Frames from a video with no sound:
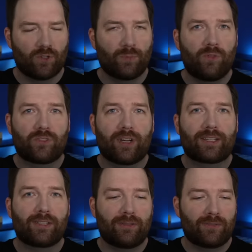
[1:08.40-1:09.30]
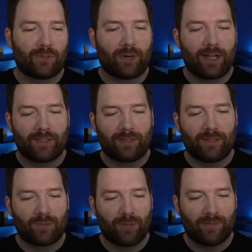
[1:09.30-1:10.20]
Those moves are actually
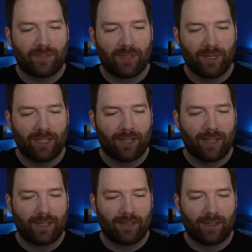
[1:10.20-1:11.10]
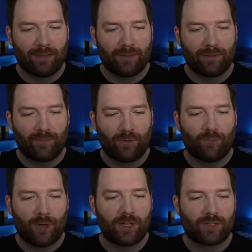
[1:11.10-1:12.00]
surprisingly swift. I mean, like, if
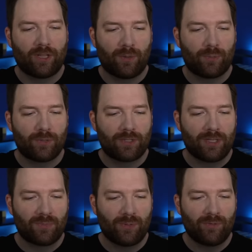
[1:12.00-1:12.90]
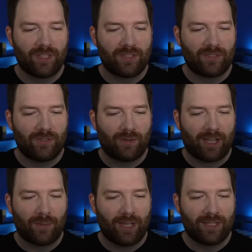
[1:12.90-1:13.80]
you've watched a lot of Bruce Lee's movies, you
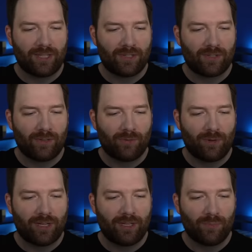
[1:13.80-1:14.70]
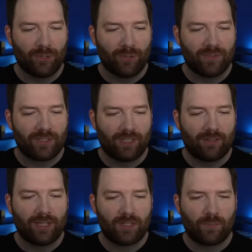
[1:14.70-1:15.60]
kind of pay attention to the way he moves, and
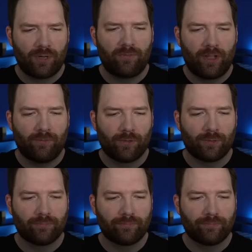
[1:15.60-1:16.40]
that's pretty faithful.